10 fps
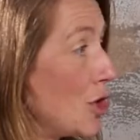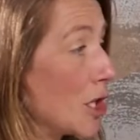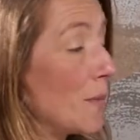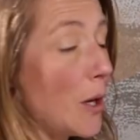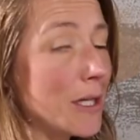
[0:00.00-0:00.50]

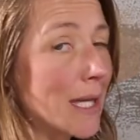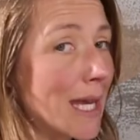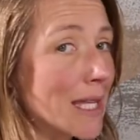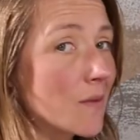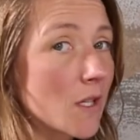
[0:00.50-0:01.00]
just about to
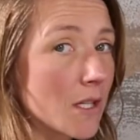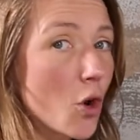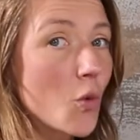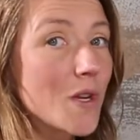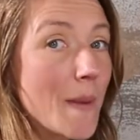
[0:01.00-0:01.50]
kiss, which is
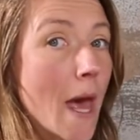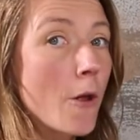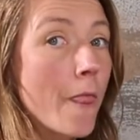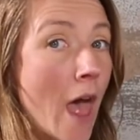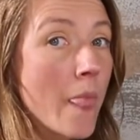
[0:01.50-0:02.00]
always
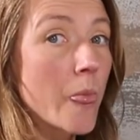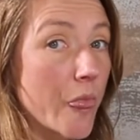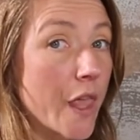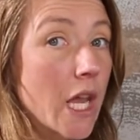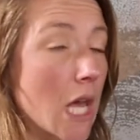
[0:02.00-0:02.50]
better than
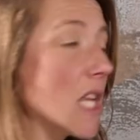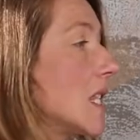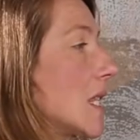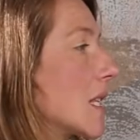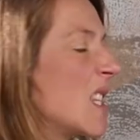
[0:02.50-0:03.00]
the
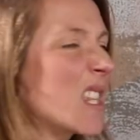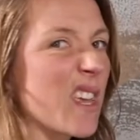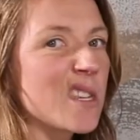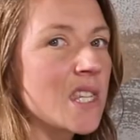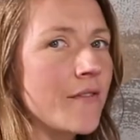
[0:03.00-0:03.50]
kiss, because the
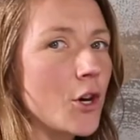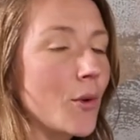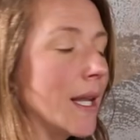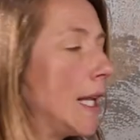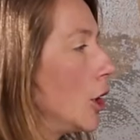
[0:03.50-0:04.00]
kiss never
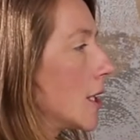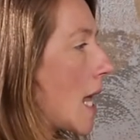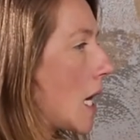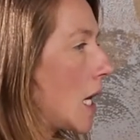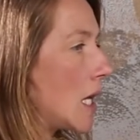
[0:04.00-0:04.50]
really looks
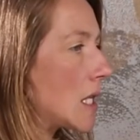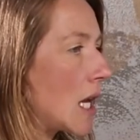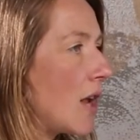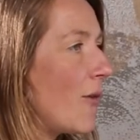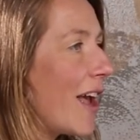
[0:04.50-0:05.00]
that nice
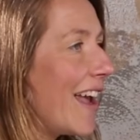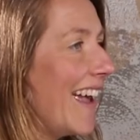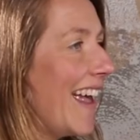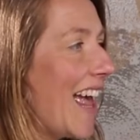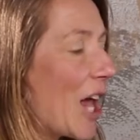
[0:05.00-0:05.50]
anyway.
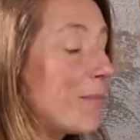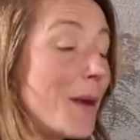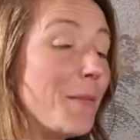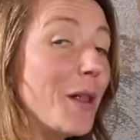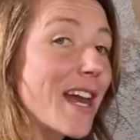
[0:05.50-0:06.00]
And
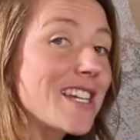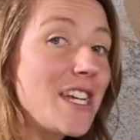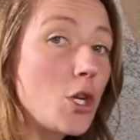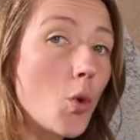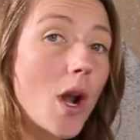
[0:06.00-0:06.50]
people
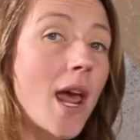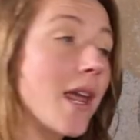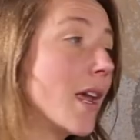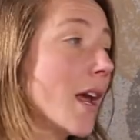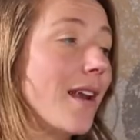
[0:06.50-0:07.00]
actually don't
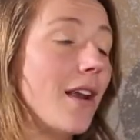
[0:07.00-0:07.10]
like